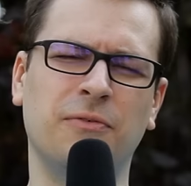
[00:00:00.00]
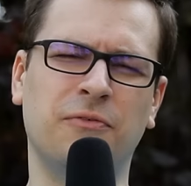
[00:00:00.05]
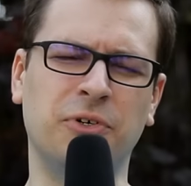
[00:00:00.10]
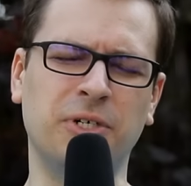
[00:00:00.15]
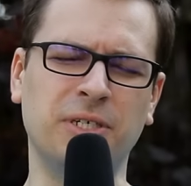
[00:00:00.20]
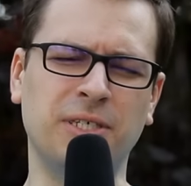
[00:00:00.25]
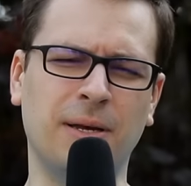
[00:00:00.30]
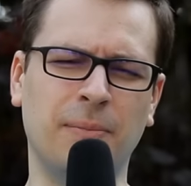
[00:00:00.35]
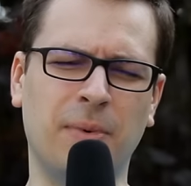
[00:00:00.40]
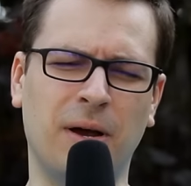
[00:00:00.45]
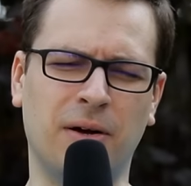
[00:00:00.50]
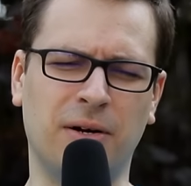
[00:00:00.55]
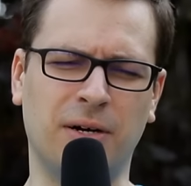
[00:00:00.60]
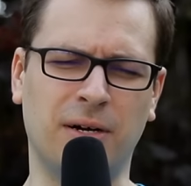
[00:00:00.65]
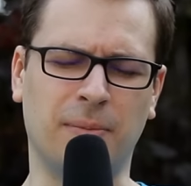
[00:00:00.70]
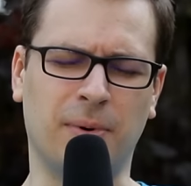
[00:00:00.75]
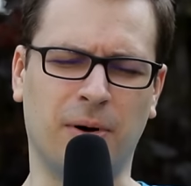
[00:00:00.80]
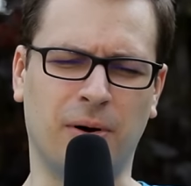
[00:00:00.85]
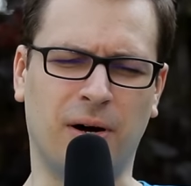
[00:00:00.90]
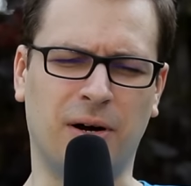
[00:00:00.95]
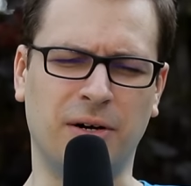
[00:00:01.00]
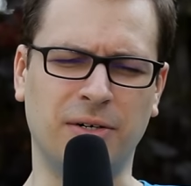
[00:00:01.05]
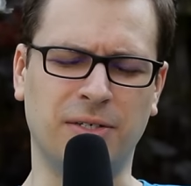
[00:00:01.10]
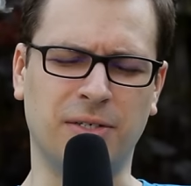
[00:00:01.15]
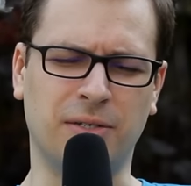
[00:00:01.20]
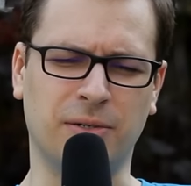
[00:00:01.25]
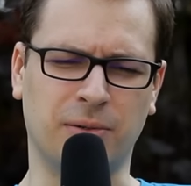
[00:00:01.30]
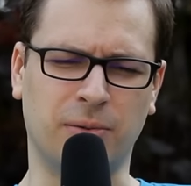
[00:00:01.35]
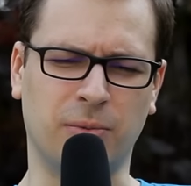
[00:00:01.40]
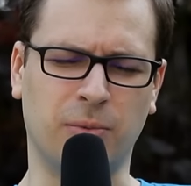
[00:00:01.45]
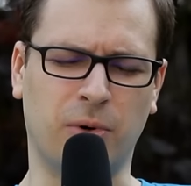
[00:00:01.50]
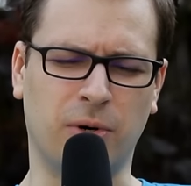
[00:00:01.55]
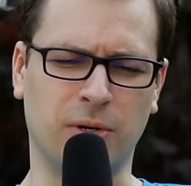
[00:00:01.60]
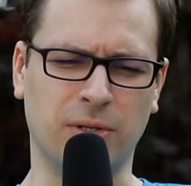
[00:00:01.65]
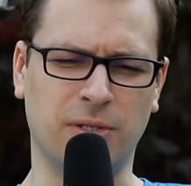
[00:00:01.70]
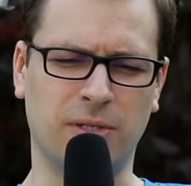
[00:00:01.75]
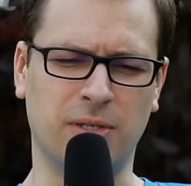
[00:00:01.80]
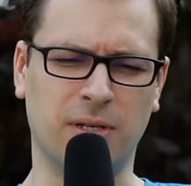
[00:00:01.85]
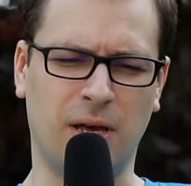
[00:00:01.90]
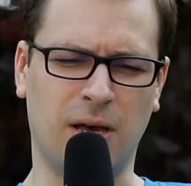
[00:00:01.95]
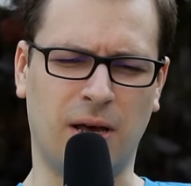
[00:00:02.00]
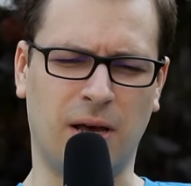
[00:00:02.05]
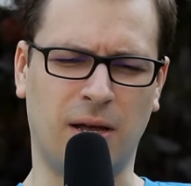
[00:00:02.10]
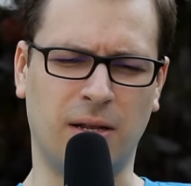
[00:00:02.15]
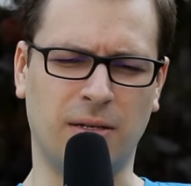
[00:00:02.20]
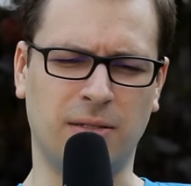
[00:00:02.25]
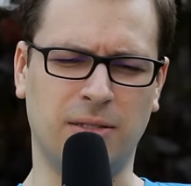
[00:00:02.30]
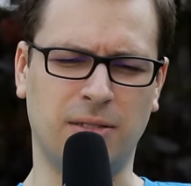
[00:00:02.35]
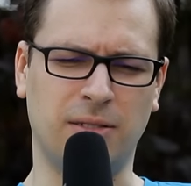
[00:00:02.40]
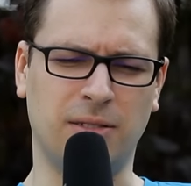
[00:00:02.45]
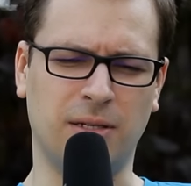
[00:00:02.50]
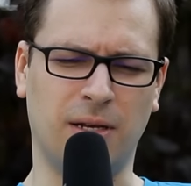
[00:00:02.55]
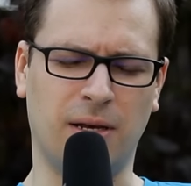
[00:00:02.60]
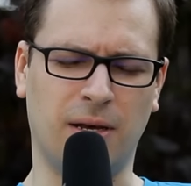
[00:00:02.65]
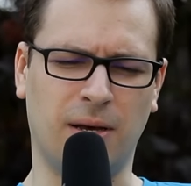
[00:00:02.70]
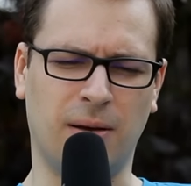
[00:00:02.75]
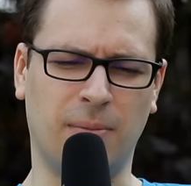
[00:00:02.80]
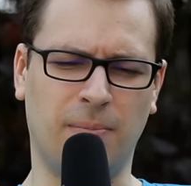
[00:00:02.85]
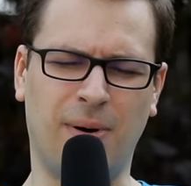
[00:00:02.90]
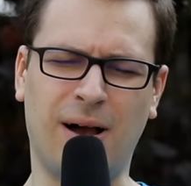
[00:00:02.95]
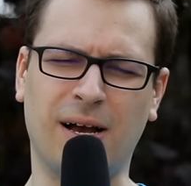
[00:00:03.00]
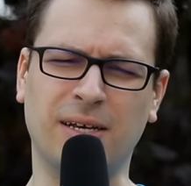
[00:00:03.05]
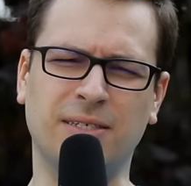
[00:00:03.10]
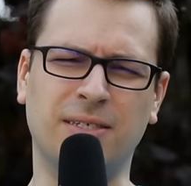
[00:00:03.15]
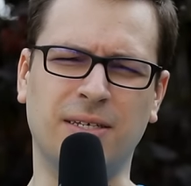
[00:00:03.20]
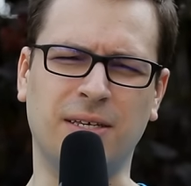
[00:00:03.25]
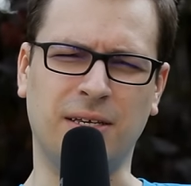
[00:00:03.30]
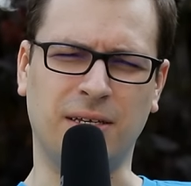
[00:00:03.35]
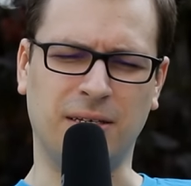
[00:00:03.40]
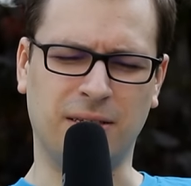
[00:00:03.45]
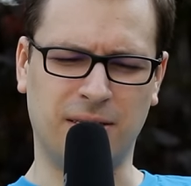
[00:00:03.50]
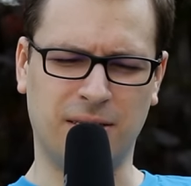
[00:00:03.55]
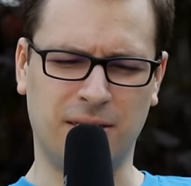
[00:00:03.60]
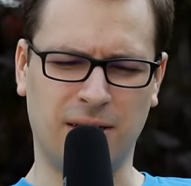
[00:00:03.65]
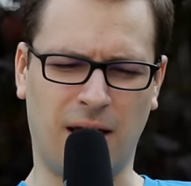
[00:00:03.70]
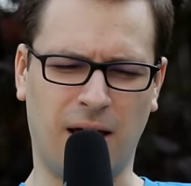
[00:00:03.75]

first time I heard about Hearthstone was at PAX East.